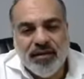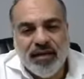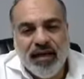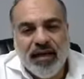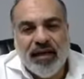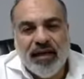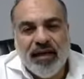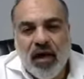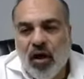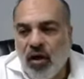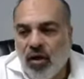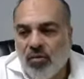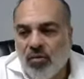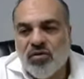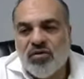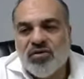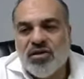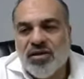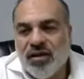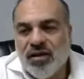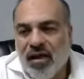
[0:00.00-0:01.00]
In
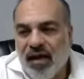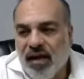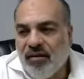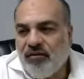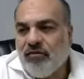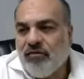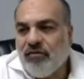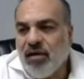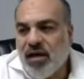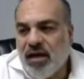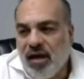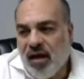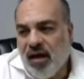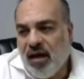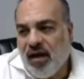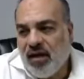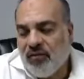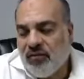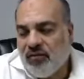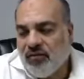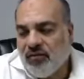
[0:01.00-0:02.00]
almost in every
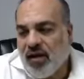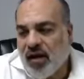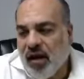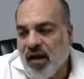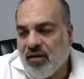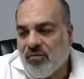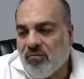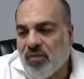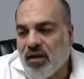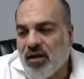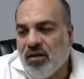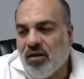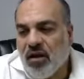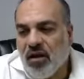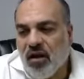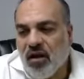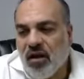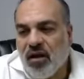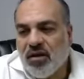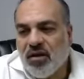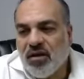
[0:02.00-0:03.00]
case that I've been
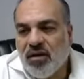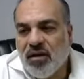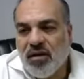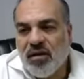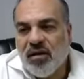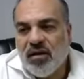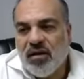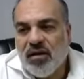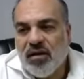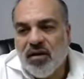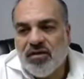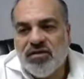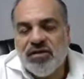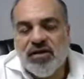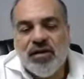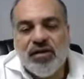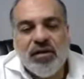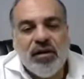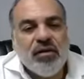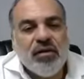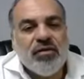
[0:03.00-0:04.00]
on is the
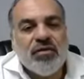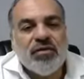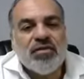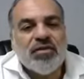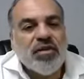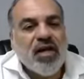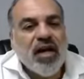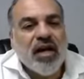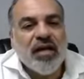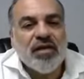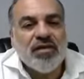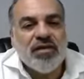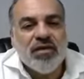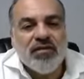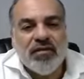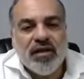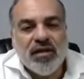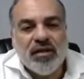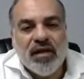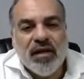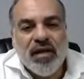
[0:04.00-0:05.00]
neuroscience of
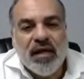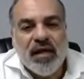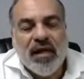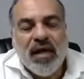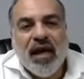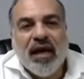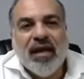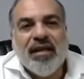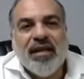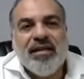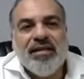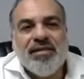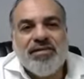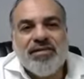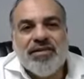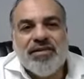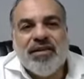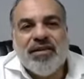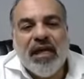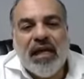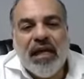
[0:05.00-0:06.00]
it. And it's a
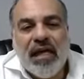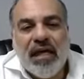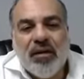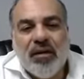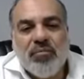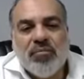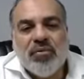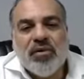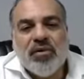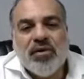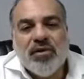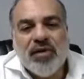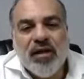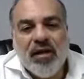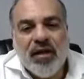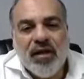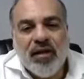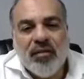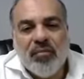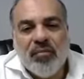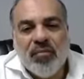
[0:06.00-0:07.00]
deep,
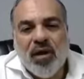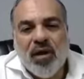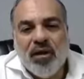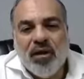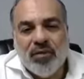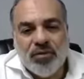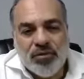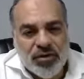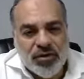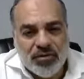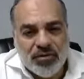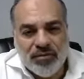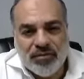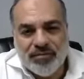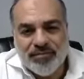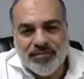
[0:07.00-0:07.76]
deep ocean.